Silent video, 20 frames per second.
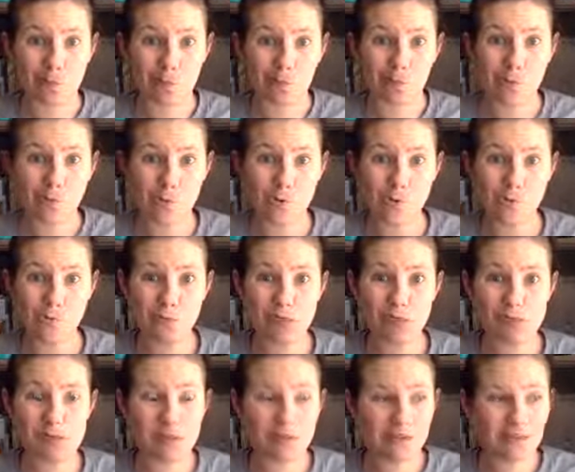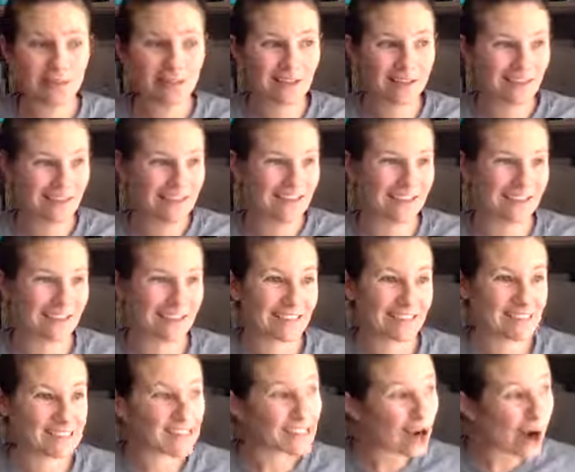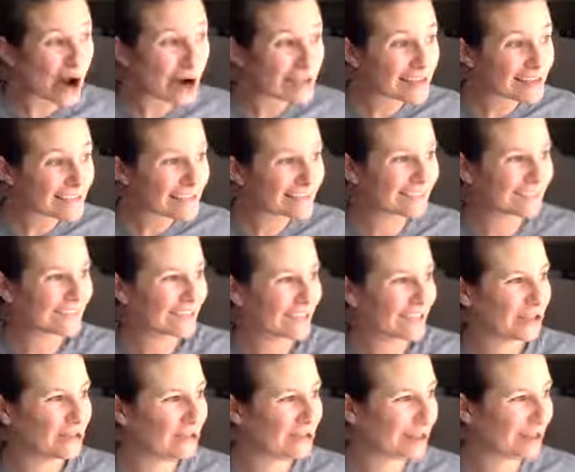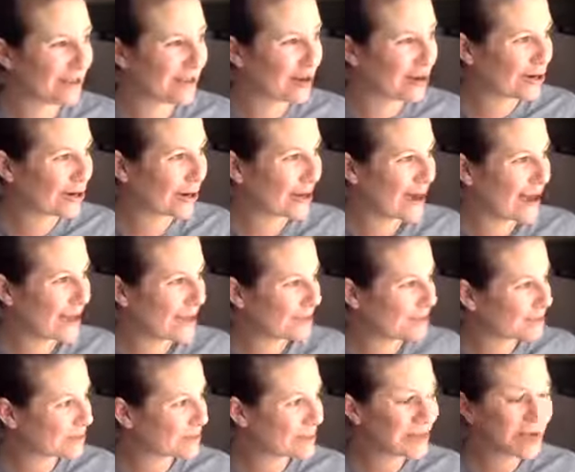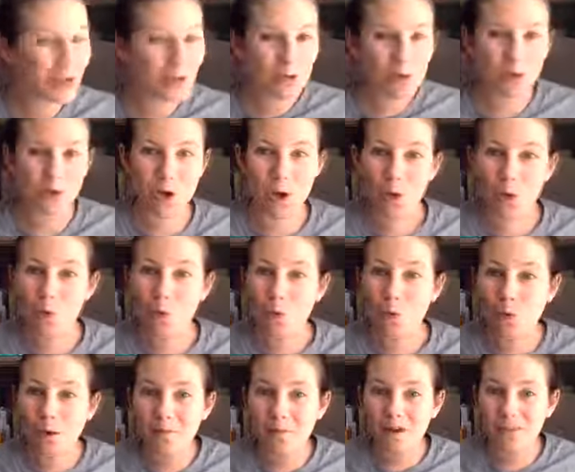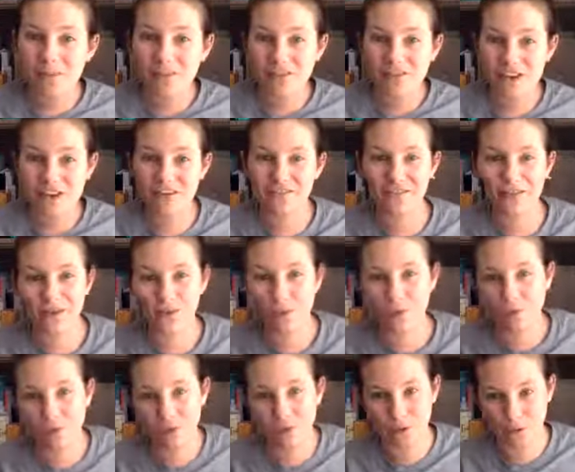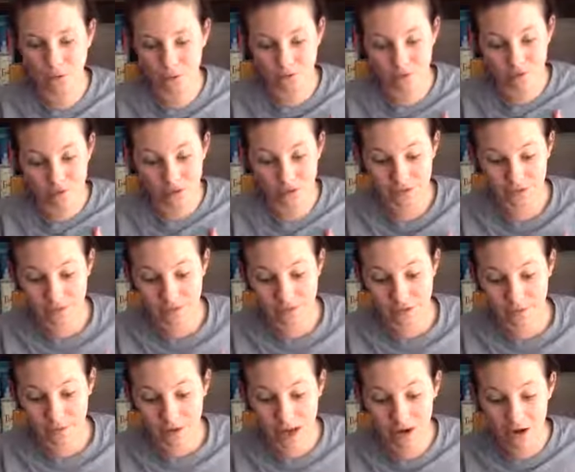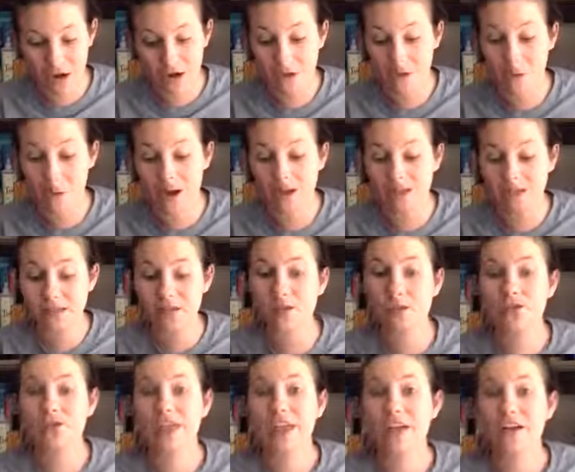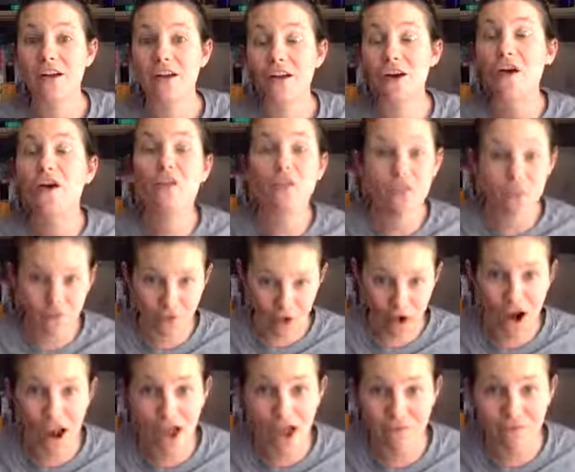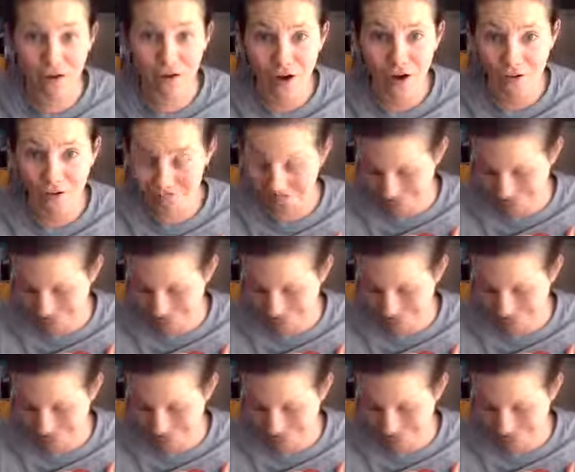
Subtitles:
boobs, sit on it like you would sit on your hands. You got to warm up the vetiver oil in order for it to drip out. Otherwise, it'll take forever.